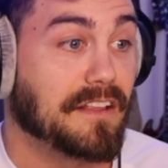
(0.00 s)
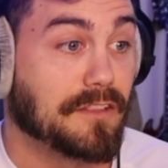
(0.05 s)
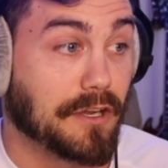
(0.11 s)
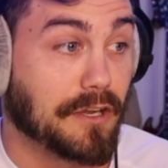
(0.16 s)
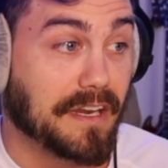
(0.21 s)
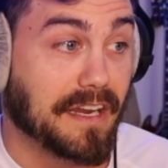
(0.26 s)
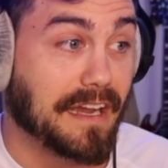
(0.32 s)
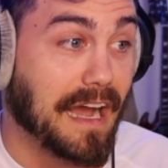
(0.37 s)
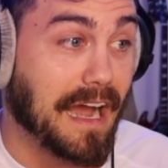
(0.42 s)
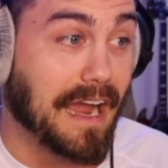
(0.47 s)

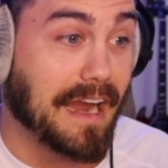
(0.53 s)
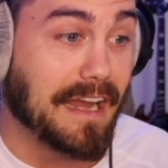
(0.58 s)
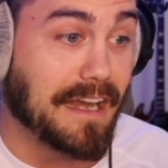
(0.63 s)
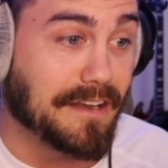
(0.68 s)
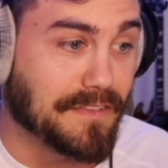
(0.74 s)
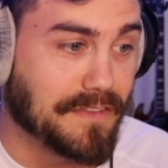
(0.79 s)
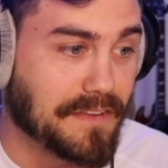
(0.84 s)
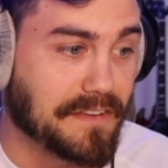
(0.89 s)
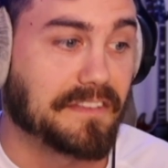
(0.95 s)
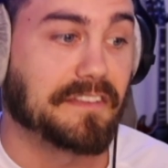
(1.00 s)
Look,
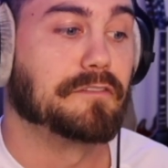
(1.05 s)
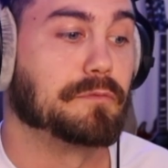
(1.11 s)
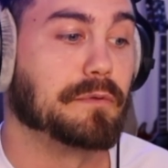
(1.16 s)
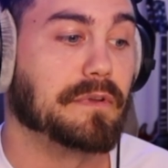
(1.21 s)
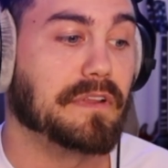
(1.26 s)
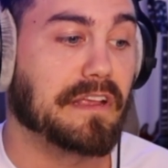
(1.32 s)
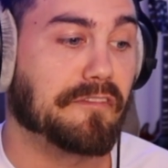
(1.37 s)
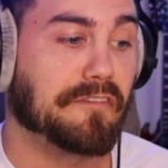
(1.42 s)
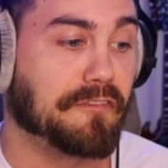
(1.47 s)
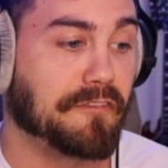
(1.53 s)
this is
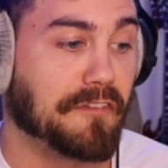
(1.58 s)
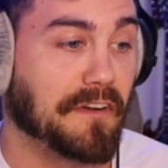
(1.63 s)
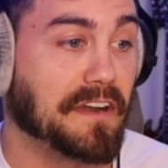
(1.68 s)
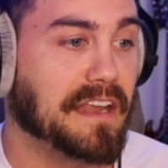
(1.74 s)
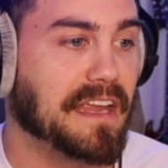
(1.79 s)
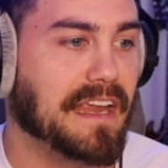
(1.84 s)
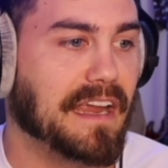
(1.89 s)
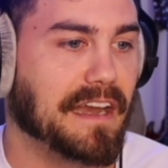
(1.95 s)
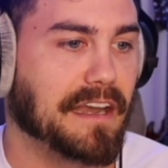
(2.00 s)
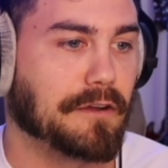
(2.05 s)
really
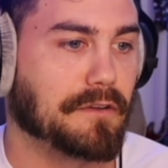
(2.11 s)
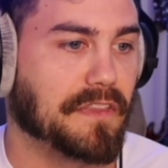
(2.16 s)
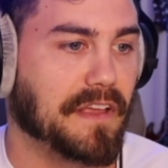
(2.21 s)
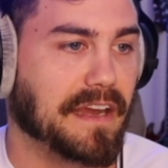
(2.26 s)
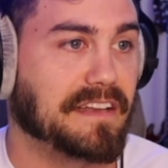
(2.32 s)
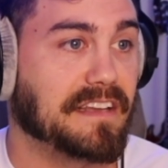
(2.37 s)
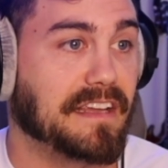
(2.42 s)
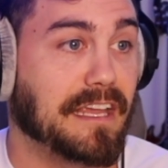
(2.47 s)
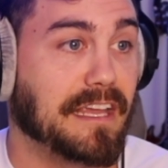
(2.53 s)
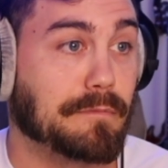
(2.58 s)
funny, and I would
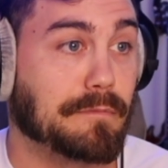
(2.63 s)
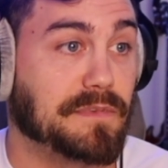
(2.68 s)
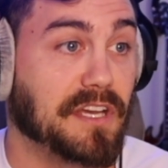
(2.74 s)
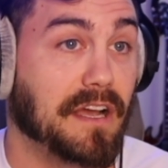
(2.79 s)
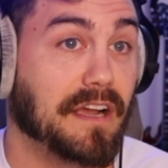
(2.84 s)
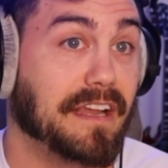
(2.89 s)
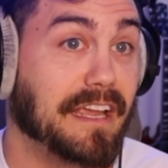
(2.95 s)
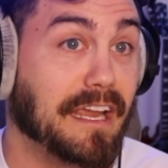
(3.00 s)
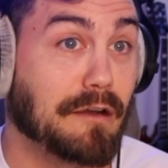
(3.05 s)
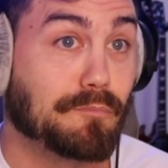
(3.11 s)
like to keep
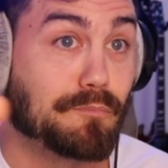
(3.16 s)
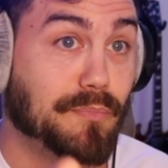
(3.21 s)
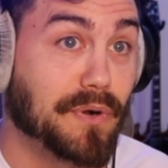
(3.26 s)
talking,